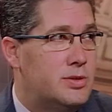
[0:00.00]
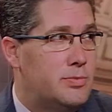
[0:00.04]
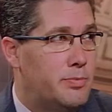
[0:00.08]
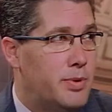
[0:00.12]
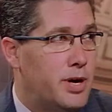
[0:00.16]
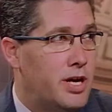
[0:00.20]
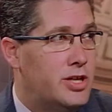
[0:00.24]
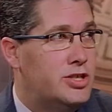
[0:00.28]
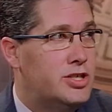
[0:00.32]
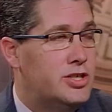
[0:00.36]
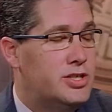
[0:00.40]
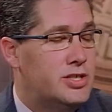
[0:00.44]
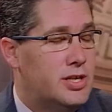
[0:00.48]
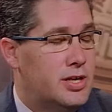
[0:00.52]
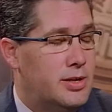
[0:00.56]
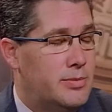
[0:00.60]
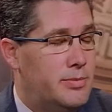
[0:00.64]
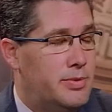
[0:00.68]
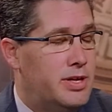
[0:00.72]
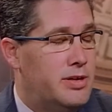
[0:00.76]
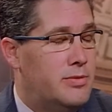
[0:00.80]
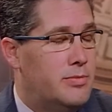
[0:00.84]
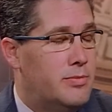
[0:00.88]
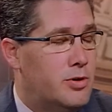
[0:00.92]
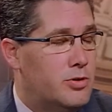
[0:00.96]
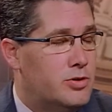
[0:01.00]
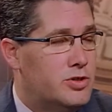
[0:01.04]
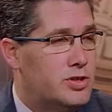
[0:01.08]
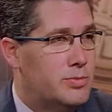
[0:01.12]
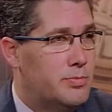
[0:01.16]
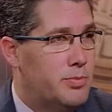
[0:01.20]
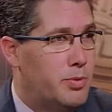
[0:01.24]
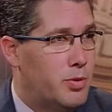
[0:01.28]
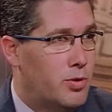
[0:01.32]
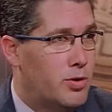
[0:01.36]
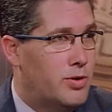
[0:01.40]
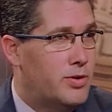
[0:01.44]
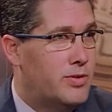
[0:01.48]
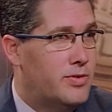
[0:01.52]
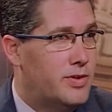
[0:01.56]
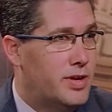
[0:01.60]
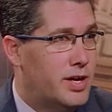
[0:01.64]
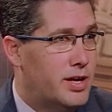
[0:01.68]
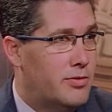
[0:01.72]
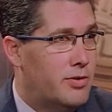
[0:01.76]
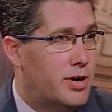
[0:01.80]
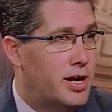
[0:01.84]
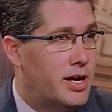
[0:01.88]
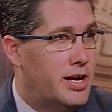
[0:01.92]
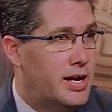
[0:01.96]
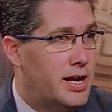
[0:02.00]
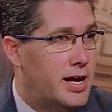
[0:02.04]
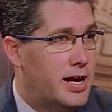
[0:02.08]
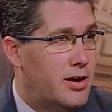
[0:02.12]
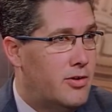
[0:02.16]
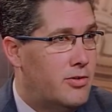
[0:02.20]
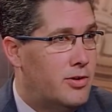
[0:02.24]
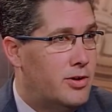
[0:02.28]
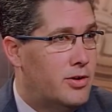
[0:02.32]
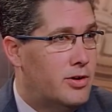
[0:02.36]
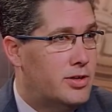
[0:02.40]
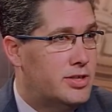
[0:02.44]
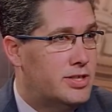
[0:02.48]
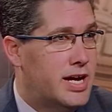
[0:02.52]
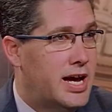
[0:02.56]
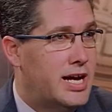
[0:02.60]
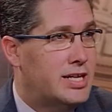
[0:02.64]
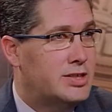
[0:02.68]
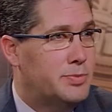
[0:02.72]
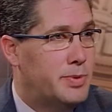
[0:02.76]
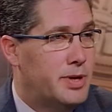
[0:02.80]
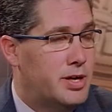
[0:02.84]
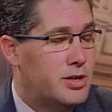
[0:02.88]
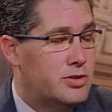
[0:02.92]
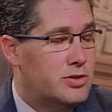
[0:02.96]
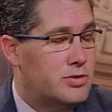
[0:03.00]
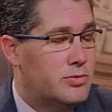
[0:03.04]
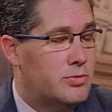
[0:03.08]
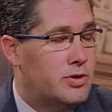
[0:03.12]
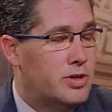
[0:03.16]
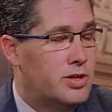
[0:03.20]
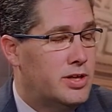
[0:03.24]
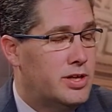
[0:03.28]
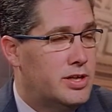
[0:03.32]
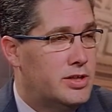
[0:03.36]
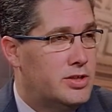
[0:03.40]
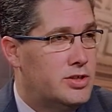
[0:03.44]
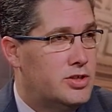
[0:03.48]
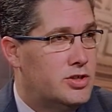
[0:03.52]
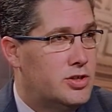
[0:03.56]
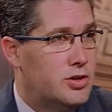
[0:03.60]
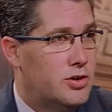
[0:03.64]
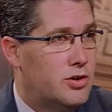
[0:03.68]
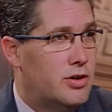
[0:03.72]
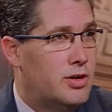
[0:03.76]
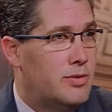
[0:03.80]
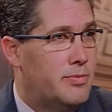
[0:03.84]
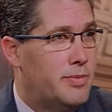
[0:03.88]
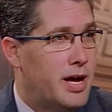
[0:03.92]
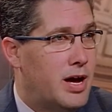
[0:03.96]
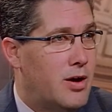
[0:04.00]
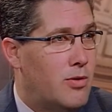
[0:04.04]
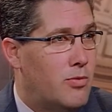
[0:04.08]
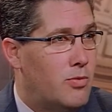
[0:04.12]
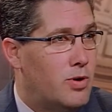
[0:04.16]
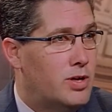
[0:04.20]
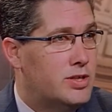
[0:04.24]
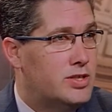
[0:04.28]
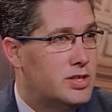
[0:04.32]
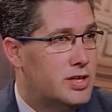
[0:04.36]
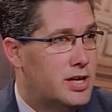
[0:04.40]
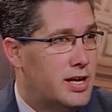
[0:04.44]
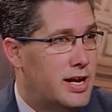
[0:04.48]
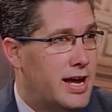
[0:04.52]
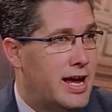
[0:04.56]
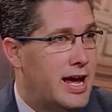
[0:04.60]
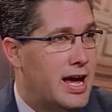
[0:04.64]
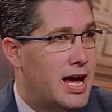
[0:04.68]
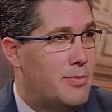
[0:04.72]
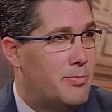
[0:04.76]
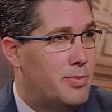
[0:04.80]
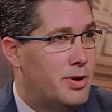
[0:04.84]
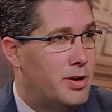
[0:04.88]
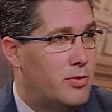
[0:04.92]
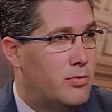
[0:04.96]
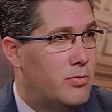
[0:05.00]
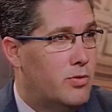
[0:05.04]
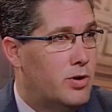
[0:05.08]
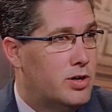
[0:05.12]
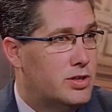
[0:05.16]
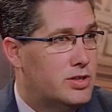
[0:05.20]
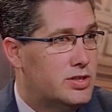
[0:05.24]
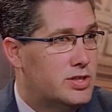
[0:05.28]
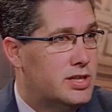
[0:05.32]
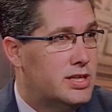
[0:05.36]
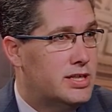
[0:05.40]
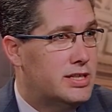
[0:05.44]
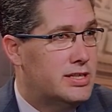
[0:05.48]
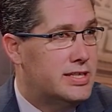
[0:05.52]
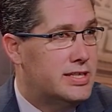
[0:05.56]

budget's going to be the most important thing right now, and our taxpayers are really concerned about what's going to happen and where it's going to